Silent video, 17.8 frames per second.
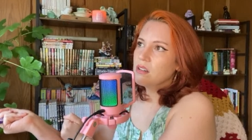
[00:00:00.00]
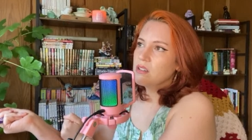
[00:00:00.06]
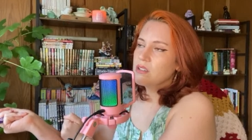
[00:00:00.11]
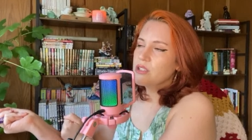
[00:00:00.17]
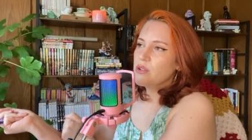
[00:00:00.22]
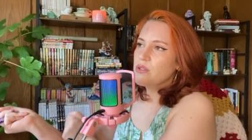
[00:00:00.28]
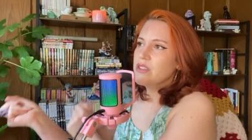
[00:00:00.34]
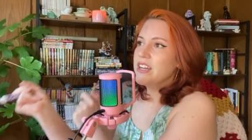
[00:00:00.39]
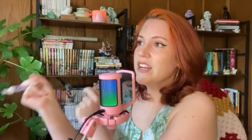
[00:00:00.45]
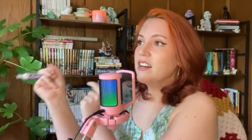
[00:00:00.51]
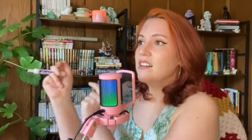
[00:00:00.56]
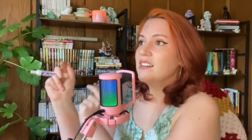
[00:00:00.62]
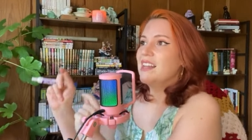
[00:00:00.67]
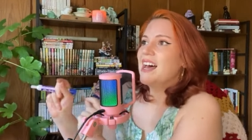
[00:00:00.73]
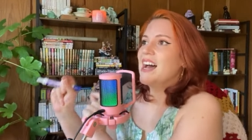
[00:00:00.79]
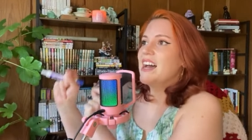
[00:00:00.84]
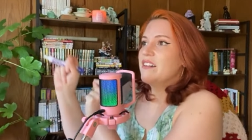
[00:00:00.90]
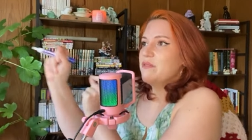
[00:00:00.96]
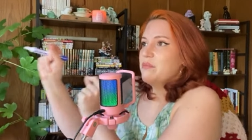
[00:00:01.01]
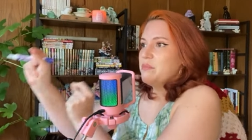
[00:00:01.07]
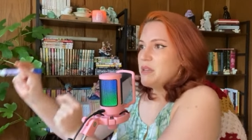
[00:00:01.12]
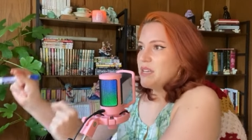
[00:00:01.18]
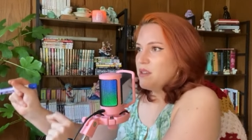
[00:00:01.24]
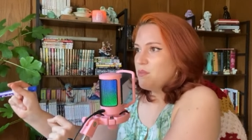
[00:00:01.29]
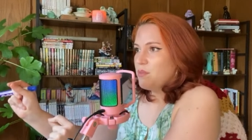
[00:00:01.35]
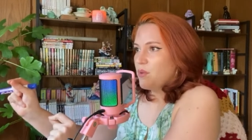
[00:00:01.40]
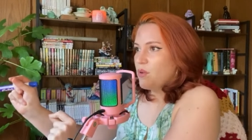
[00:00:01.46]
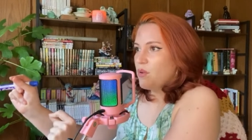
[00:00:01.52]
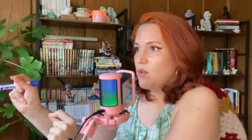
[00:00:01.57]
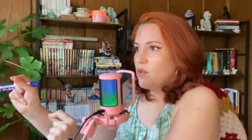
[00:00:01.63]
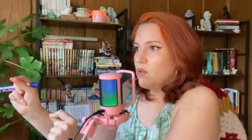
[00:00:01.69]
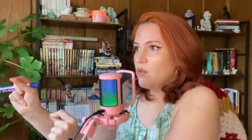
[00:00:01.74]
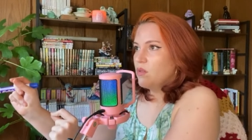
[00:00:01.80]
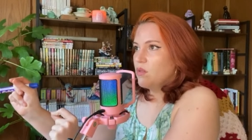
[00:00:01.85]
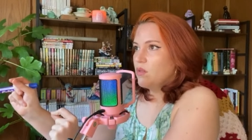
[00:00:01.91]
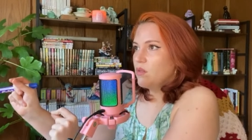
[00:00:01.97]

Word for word: So they're live people.